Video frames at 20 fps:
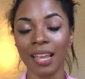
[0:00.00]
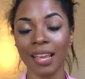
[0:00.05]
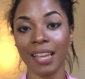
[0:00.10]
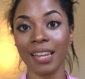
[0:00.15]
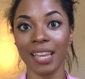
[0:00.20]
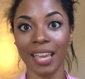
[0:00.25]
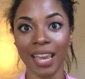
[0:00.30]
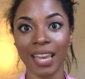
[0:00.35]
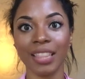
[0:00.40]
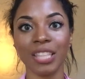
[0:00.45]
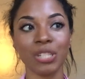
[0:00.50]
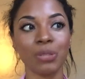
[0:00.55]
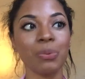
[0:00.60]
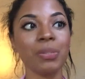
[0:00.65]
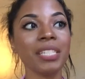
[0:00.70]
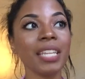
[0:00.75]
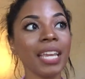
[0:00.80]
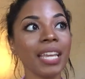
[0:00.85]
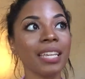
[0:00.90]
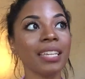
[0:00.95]
And again, this
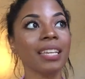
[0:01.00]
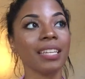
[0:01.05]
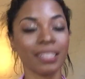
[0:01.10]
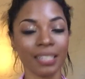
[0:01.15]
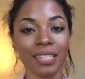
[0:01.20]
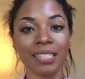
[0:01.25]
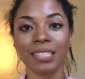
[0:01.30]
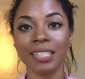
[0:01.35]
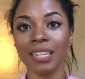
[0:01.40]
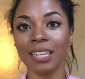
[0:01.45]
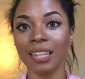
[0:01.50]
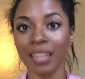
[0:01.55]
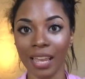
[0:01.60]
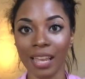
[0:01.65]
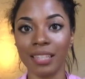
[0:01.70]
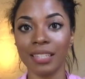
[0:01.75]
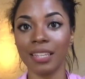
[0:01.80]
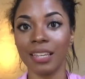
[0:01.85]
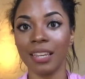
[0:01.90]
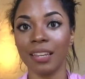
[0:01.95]
was like 16,
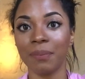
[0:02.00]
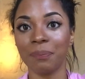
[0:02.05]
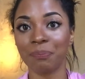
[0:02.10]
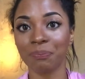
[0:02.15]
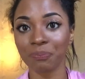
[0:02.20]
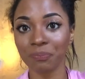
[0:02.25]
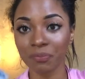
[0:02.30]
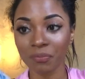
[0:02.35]
18,